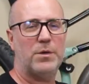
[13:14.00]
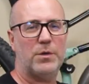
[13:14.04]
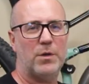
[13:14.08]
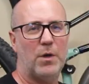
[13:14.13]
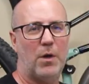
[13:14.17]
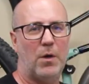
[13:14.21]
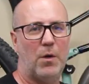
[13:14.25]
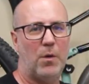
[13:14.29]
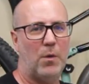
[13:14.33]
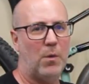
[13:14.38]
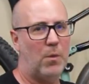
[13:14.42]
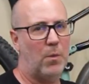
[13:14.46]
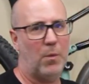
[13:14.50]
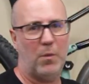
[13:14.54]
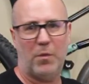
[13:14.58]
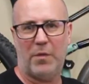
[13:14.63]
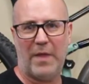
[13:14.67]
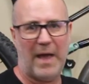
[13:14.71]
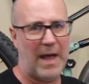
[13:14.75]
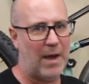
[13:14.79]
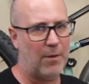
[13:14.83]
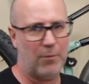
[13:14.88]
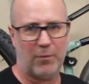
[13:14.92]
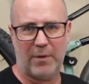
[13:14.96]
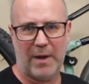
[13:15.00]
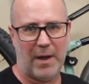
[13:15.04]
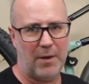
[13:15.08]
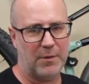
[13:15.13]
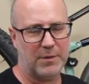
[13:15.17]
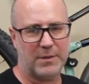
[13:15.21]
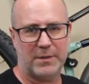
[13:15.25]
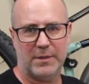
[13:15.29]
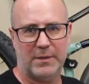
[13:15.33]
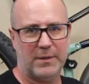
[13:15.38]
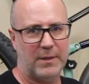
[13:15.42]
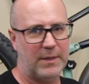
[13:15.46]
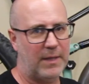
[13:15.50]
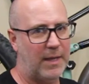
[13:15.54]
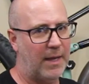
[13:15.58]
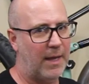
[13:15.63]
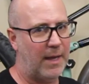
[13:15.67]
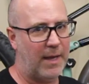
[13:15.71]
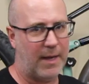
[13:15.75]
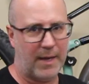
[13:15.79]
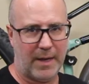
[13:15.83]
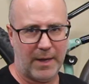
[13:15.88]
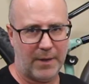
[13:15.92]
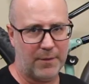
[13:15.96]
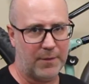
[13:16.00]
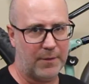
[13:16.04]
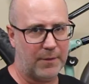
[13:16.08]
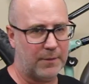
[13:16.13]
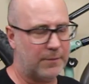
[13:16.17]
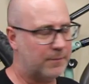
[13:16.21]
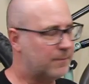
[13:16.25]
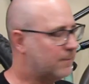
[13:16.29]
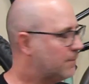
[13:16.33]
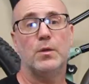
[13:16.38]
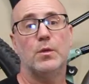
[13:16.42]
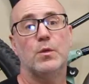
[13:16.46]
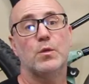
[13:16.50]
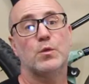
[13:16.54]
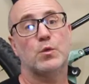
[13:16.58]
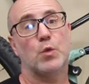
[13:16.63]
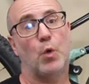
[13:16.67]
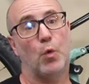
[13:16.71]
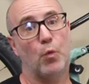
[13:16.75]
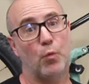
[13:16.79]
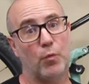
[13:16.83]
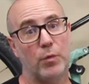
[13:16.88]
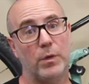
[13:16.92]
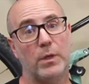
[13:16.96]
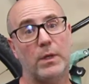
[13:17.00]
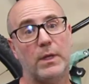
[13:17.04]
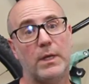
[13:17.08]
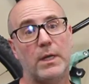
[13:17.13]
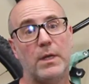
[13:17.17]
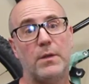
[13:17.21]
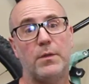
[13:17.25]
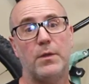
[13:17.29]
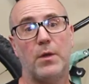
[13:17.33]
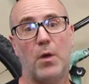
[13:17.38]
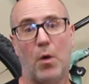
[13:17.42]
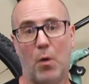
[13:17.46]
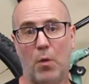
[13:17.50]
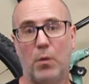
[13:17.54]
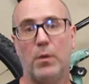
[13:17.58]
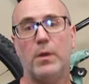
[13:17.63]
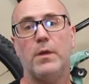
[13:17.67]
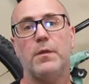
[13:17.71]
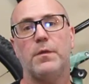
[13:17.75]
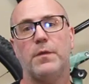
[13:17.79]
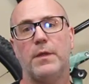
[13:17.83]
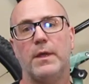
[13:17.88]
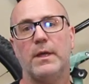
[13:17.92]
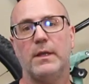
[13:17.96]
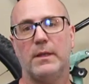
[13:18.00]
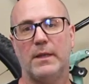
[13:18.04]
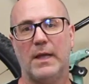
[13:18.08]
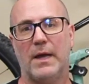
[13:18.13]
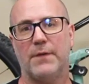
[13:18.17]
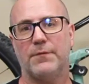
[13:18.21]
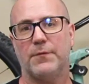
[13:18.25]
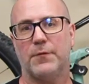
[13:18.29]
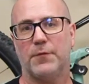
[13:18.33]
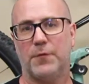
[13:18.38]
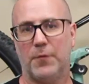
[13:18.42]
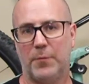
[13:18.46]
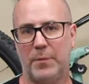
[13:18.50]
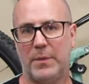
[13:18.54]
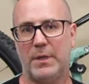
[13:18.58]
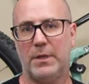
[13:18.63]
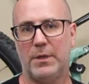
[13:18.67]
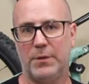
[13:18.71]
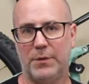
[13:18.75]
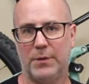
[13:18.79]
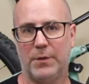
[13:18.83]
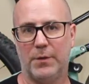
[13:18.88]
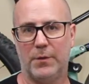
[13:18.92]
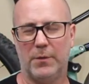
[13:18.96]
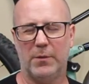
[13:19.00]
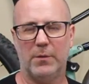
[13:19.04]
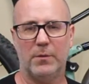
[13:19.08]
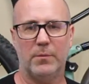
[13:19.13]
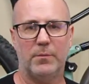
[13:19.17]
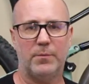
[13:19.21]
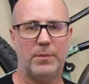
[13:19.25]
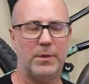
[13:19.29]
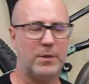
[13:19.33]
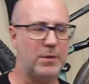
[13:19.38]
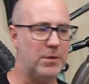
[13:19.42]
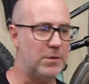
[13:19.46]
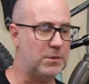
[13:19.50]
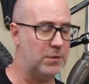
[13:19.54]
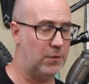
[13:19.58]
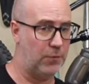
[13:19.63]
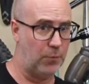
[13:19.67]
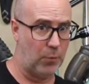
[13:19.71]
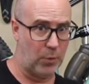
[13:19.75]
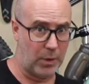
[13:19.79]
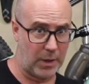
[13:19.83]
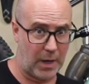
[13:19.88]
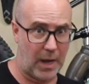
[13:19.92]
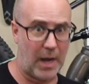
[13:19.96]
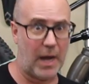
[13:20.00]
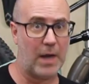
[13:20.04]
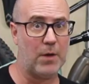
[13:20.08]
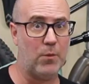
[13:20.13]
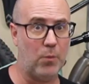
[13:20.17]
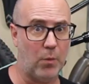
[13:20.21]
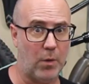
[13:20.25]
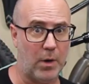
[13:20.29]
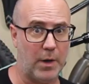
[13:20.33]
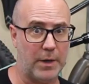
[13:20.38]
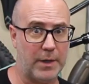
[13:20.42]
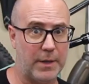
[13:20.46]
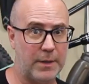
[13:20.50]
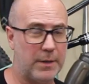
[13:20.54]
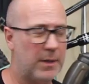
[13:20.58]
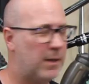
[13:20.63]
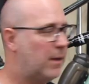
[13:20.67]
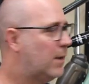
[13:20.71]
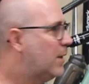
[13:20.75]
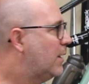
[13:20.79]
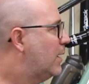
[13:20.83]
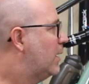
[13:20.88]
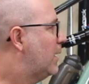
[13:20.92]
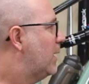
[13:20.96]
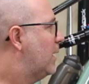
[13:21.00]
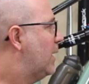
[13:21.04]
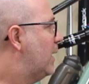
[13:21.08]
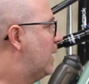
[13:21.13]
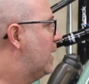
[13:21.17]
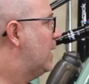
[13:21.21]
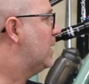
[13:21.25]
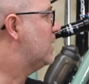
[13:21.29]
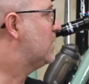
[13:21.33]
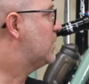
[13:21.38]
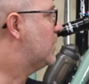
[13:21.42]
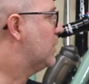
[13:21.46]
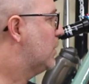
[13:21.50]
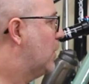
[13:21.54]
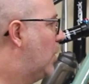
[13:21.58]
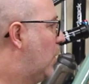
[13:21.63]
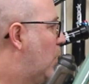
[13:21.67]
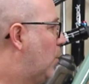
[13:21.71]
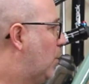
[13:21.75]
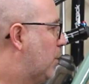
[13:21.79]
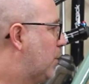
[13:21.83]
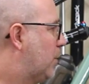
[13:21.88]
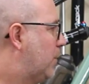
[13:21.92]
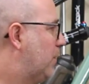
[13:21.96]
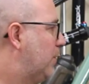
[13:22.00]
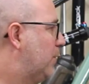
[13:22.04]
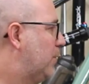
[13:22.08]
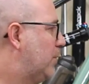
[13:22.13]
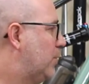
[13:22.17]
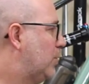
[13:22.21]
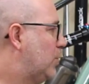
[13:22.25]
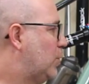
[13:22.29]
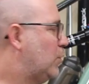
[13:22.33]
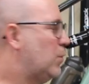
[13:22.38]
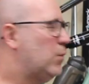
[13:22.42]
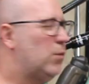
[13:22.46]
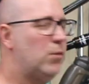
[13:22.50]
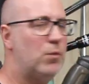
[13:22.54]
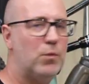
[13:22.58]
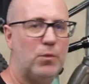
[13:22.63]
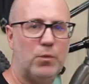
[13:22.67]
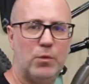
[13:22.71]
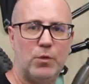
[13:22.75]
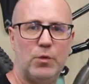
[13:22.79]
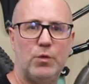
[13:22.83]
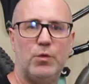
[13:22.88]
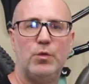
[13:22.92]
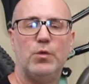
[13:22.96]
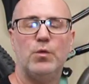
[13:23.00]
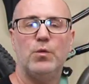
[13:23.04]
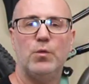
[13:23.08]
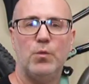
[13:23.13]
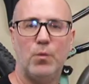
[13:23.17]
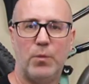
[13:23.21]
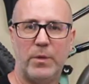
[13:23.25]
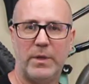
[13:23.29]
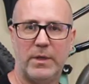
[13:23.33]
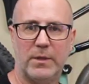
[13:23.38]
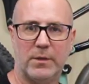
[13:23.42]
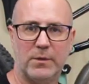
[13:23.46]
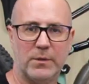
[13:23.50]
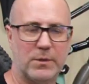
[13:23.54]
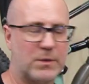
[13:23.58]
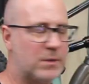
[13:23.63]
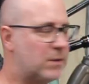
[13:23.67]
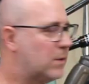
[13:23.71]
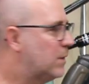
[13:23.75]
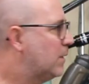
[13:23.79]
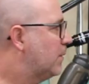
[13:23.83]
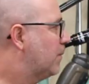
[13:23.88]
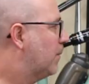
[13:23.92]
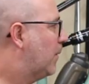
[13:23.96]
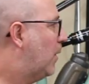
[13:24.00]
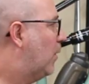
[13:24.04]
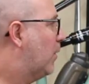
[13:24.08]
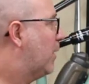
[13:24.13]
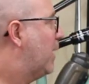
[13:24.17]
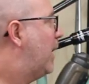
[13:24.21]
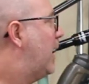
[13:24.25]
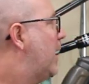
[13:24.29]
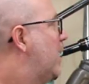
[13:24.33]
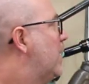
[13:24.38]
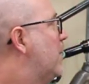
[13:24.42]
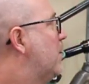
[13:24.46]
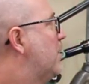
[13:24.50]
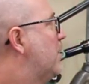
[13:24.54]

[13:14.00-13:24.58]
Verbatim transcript: to go that route either. So really the only thing left for me to do, because of what I wanted, is to go with new, new wheels, okay?